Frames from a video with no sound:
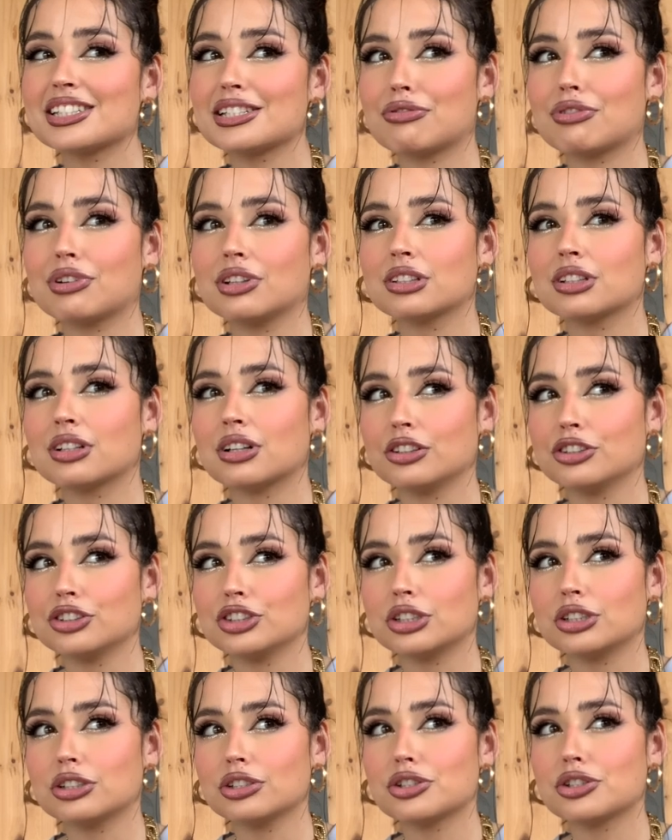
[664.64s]
different
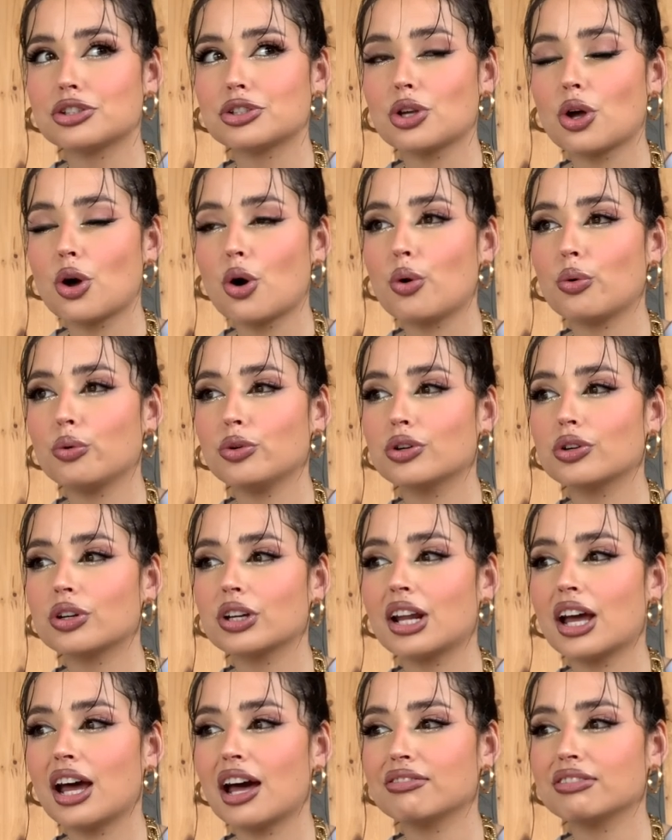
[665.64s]
culture so you can
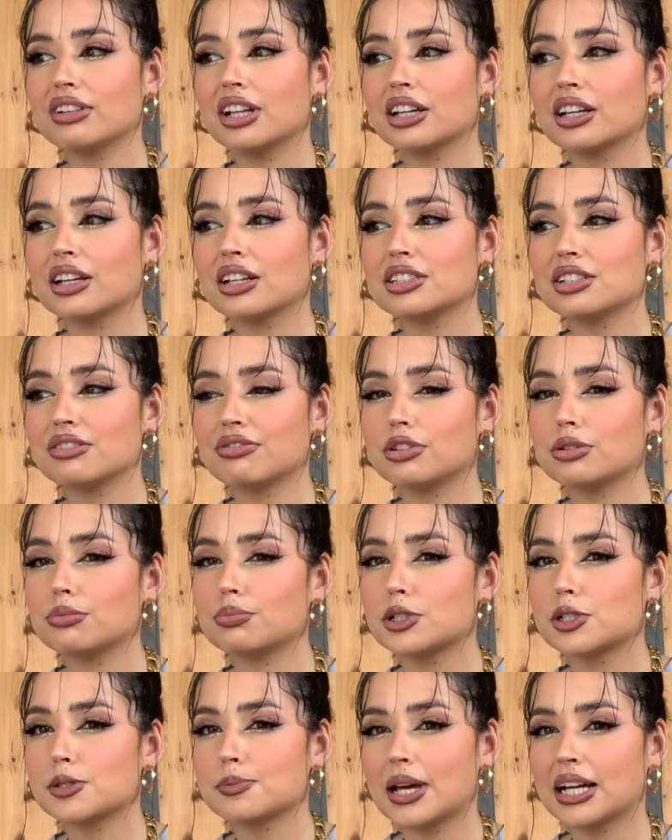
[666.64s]
have like a different
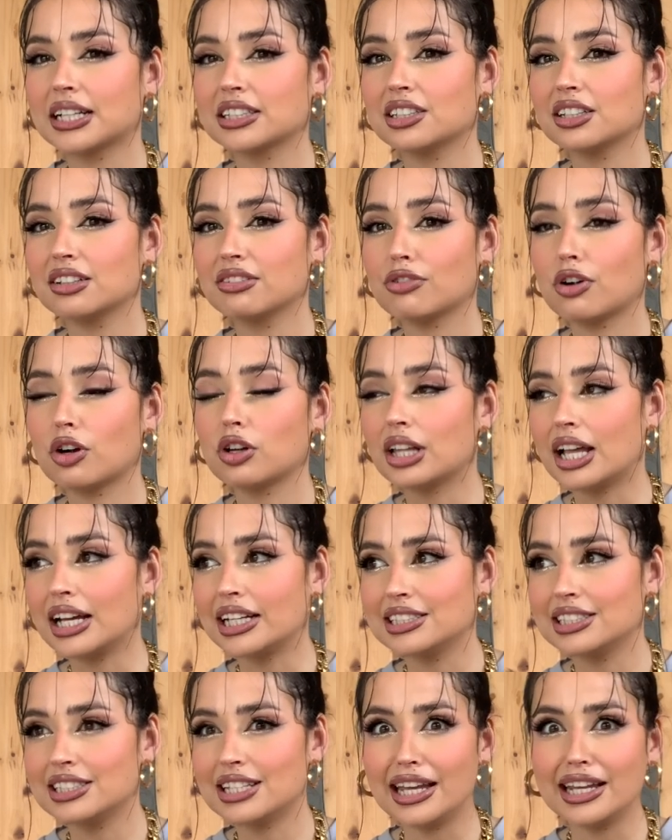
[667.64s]
perspective on
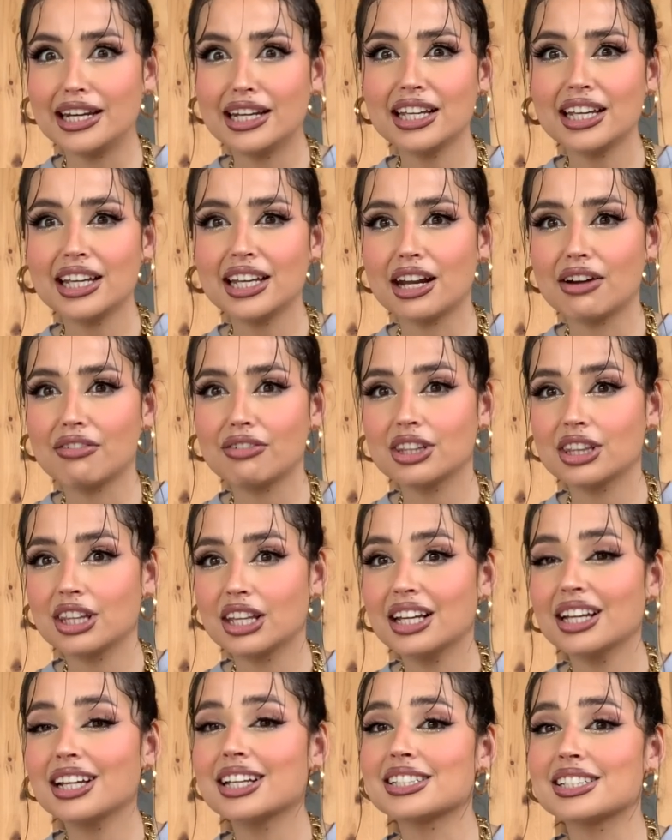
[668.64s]
like dating and
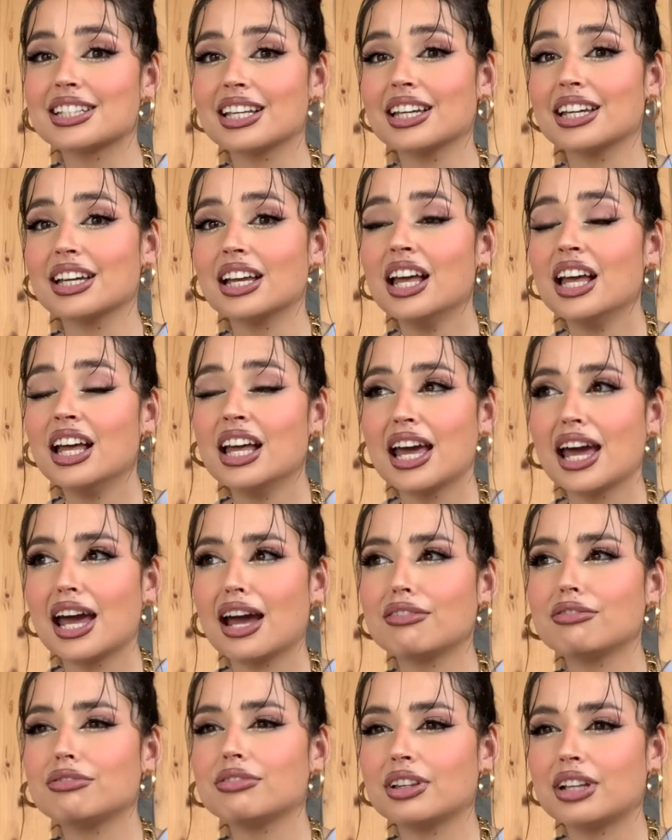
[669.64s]
everything because they
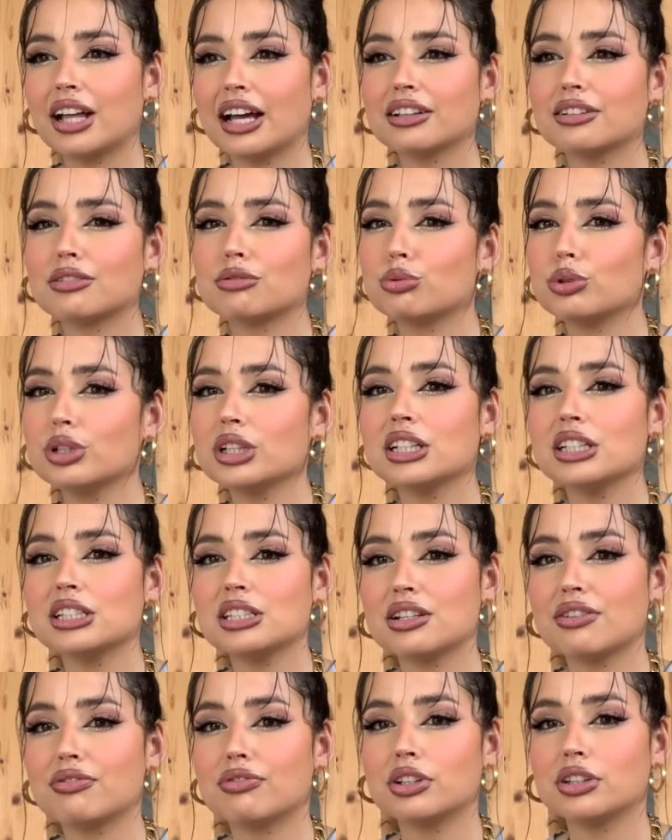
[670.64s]
have like really
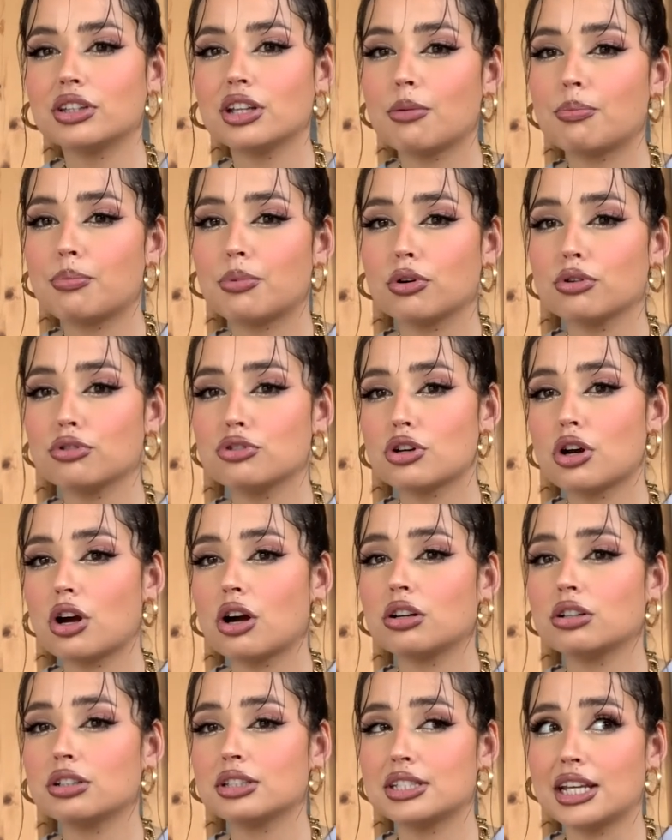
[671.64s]
different approach
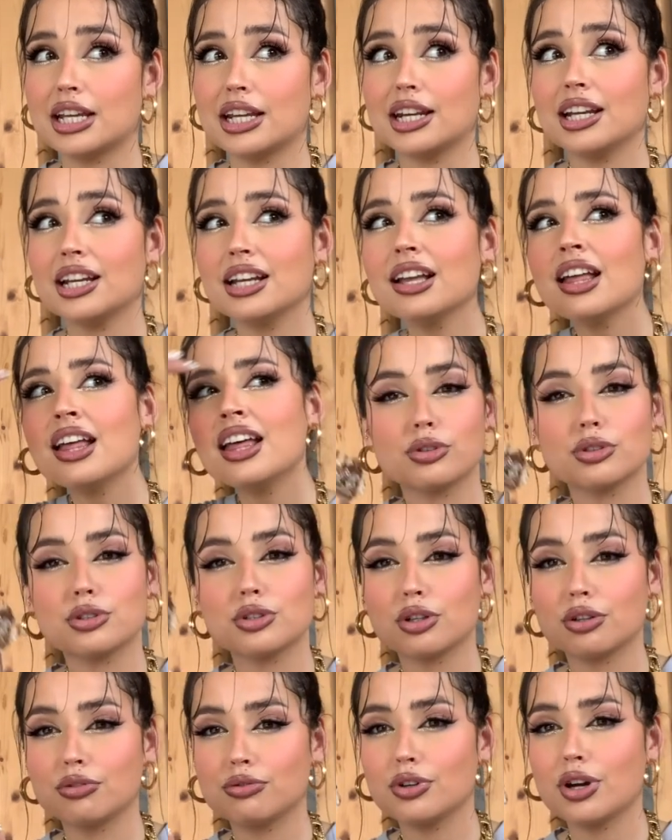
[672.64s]
on dating so
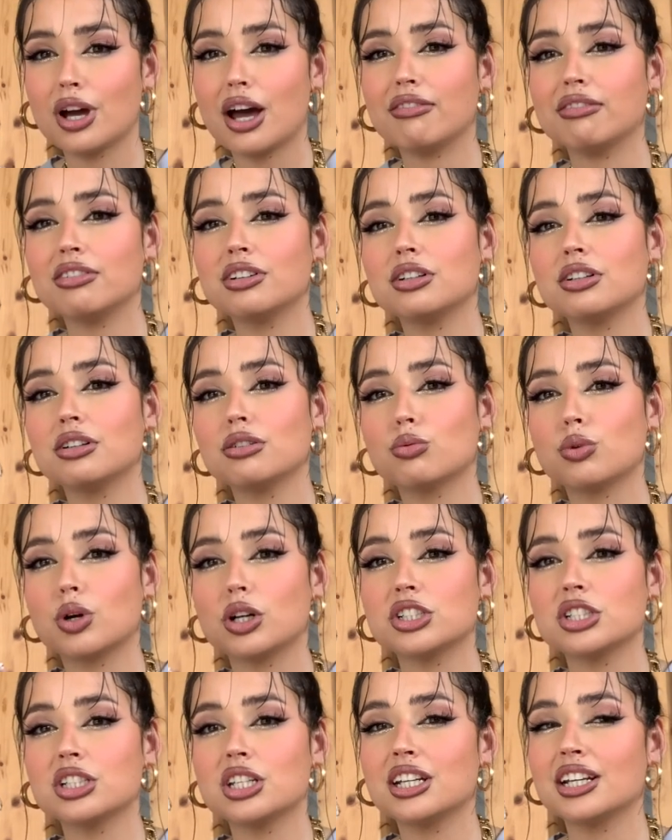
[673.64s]
if you haven't
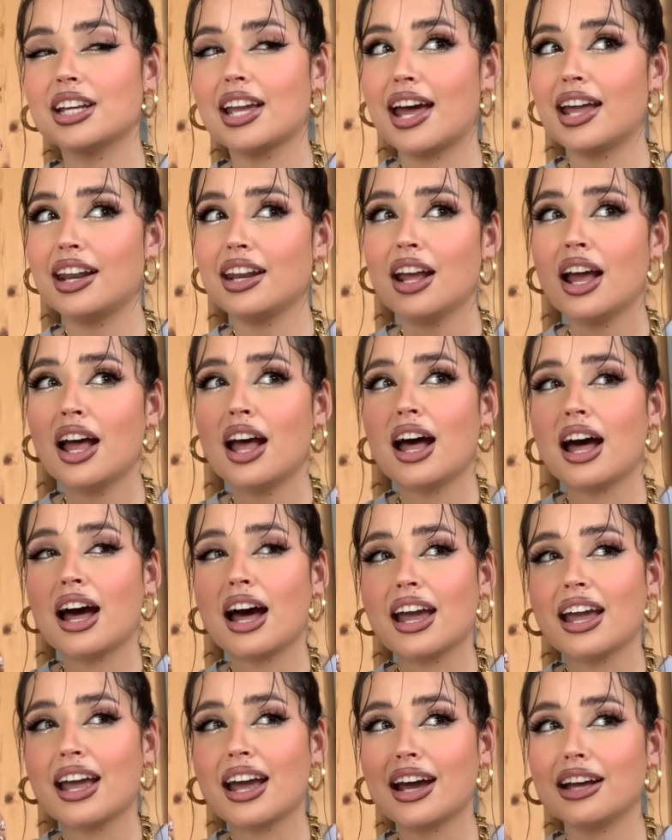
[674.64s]
watched it yet
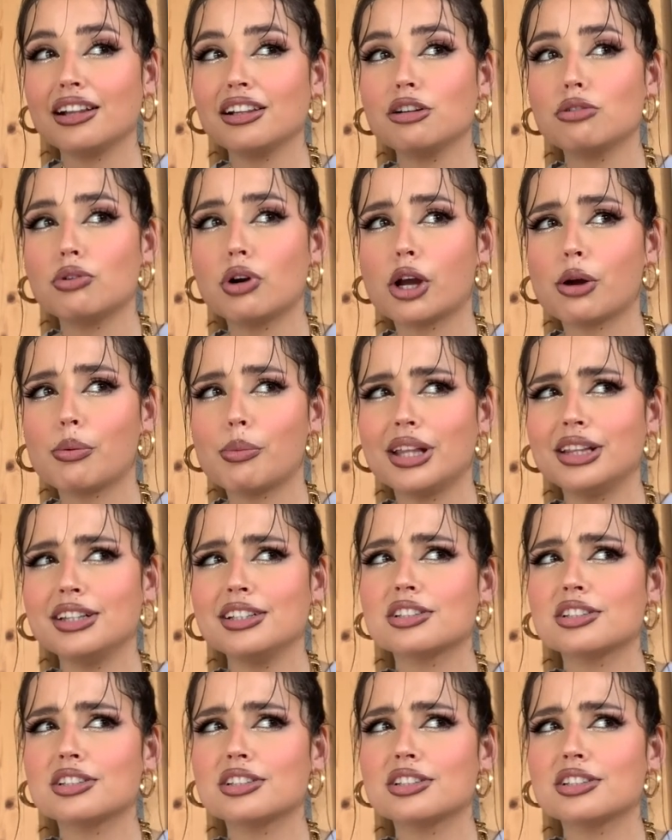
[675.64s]
I highly recommend it.